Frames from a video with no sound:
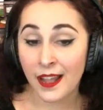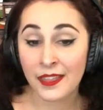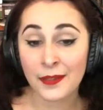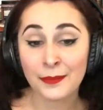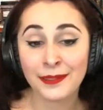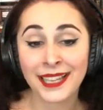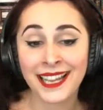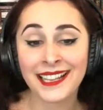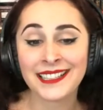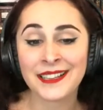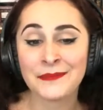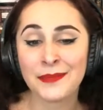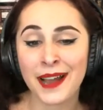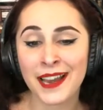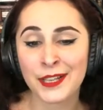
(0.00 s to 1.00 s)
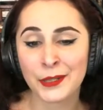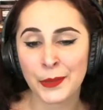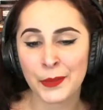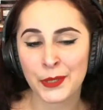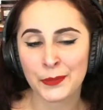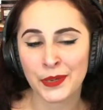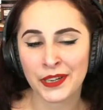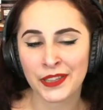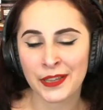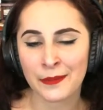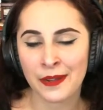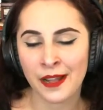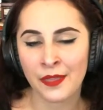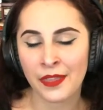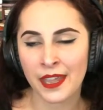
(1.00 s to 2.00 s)
The Blades and Bodice Rippers book of the
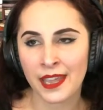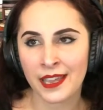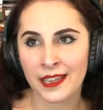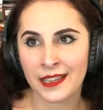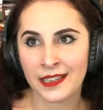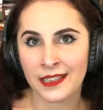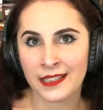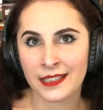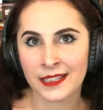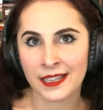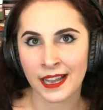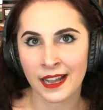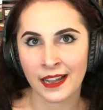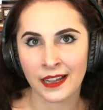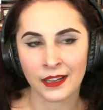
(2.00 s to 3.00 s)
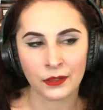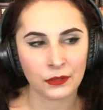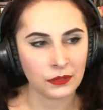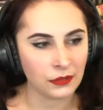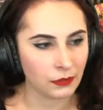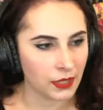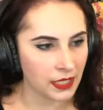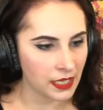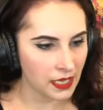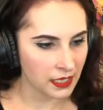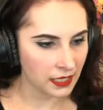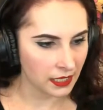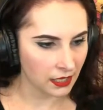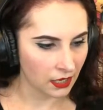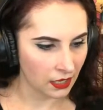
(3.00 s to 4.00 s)
month is, what
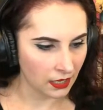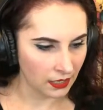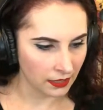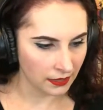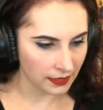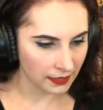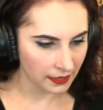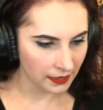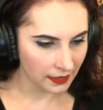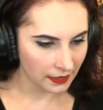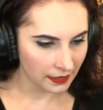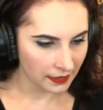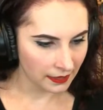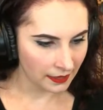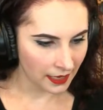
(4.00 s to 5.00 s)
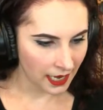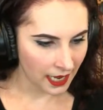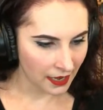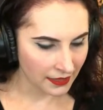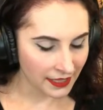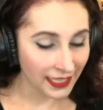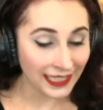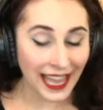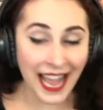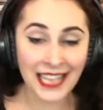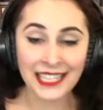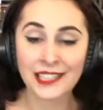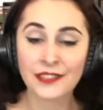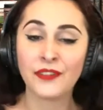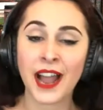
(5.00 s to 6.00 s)
is it called? The
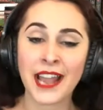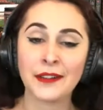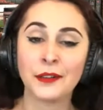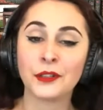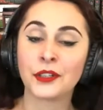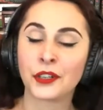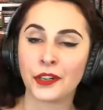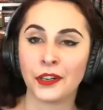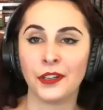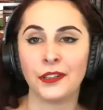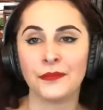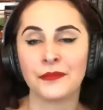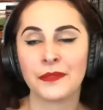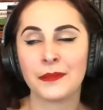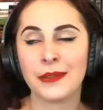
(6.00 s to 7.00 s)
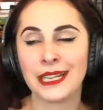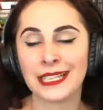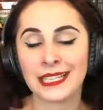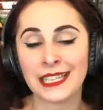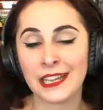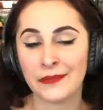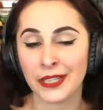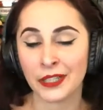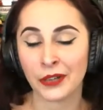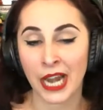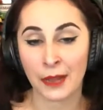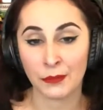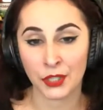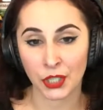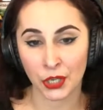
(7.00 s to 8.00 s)
Last Final Girl by Stephen
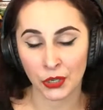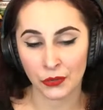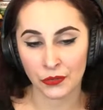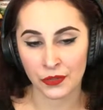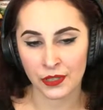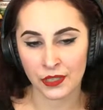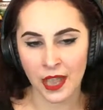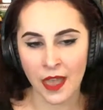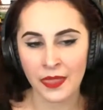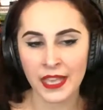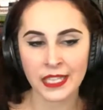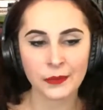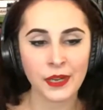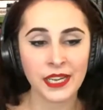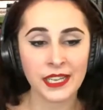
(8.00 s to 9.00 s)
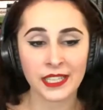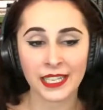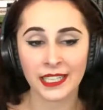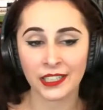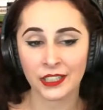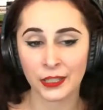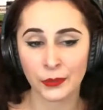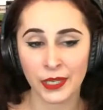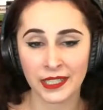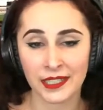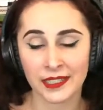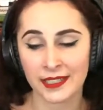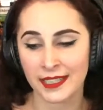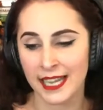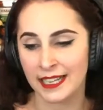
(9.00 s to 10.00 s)
Graham Jones. And this one is like a good one
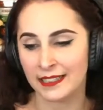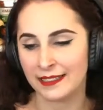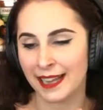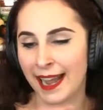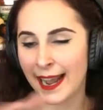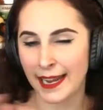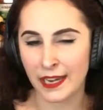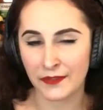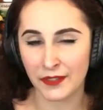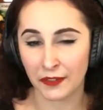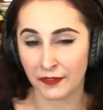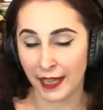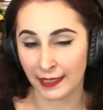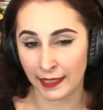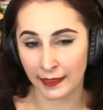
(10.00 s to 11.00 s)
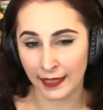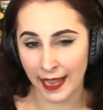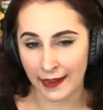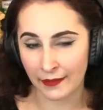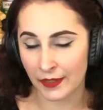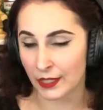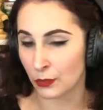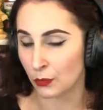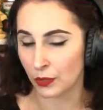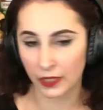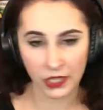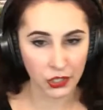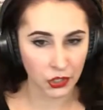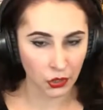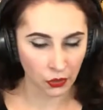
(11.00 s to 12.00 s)
because it's like kind of novella length. It's
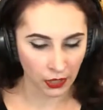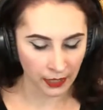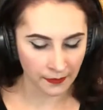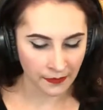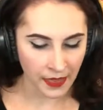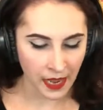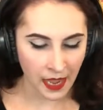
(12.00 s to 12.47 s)
really short.